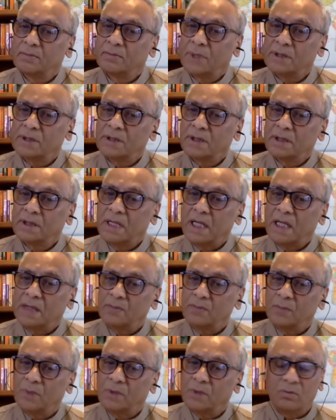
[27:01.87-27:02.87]

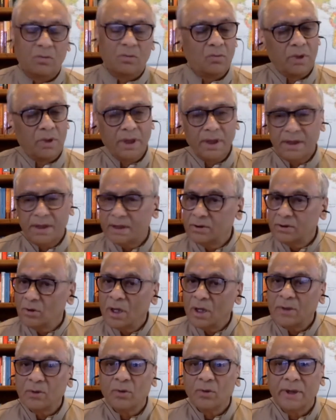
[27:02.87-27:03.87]
prasannatma, it is
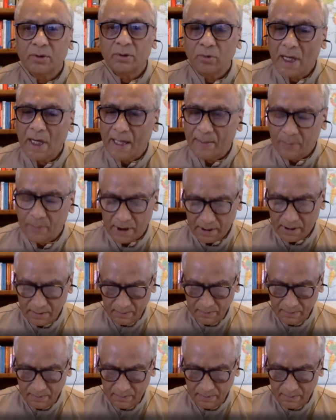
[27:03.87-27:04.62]
not going to happen.